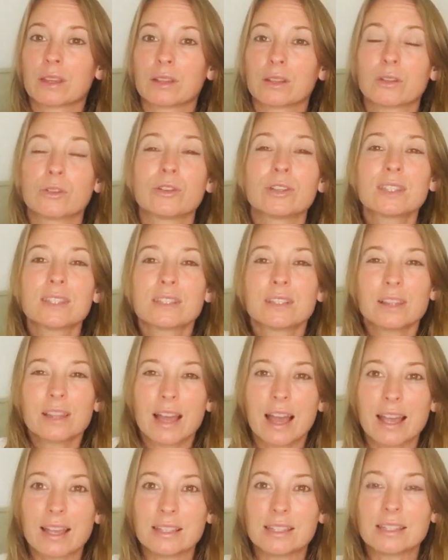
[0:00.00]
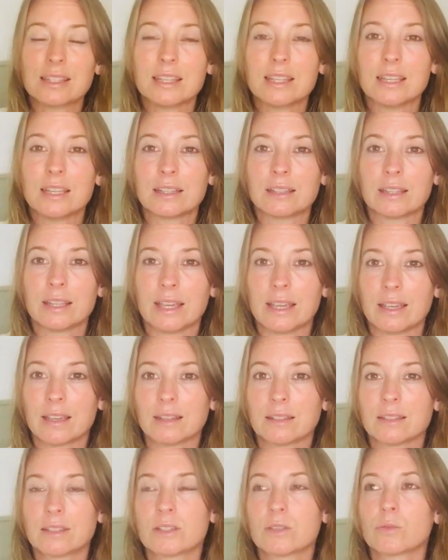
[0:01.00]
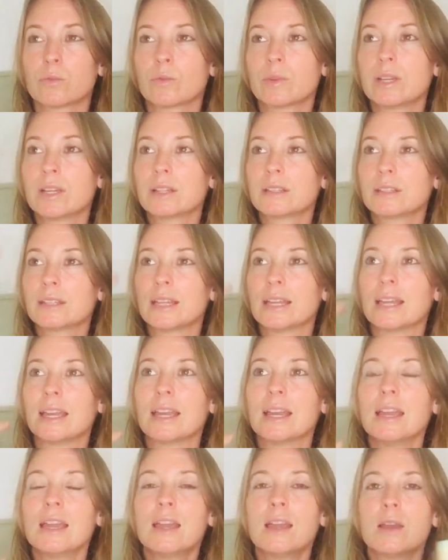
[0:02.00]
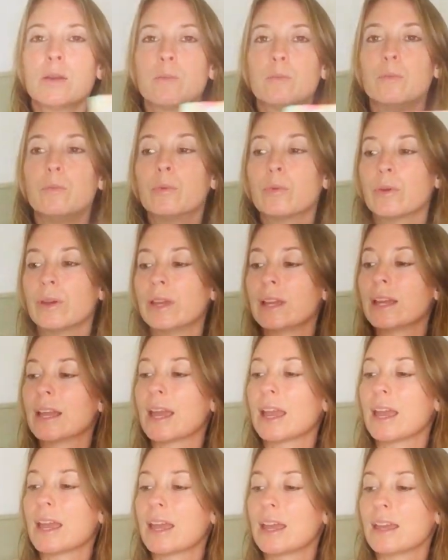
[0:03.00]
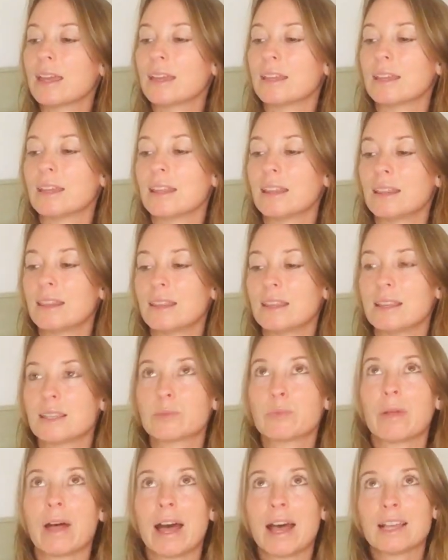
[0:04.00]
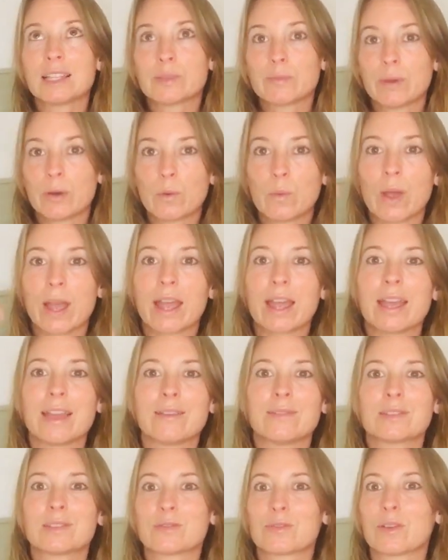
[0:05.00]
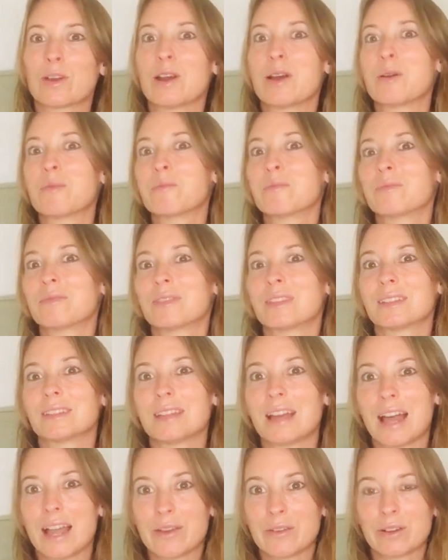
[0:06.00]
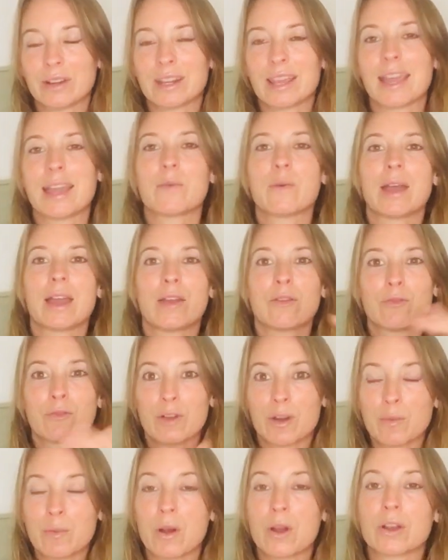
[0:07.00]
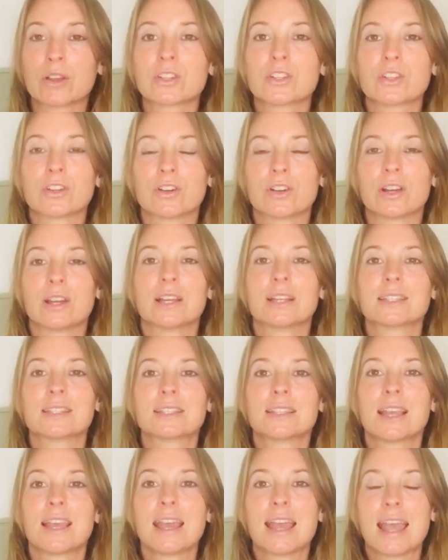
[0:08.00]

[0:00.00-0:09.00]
crystallized healing, to really bring in these plasma waves from the Lyran gateway, from Arcturus,